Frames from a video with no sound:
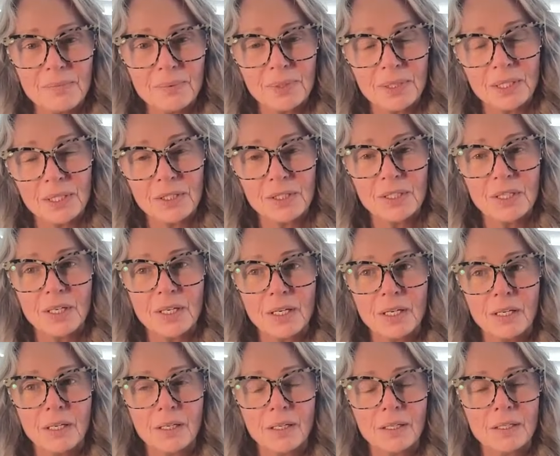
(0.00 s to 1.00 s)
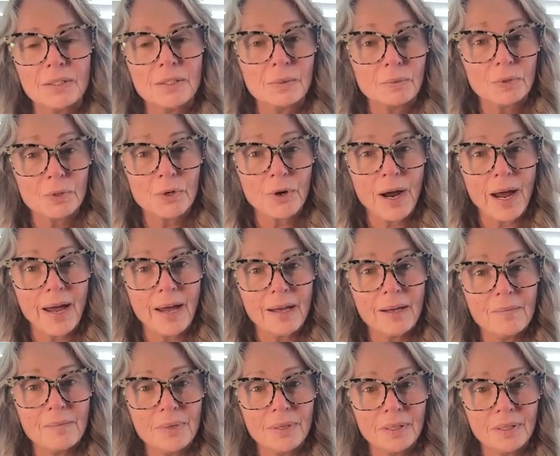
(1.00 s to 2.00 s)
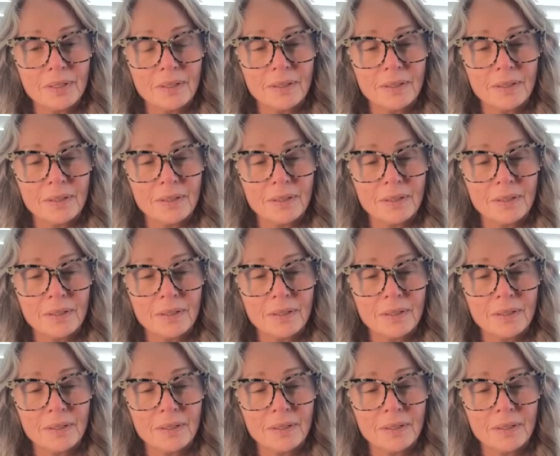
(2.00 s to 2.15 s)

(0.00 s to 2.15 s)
Please subscribe,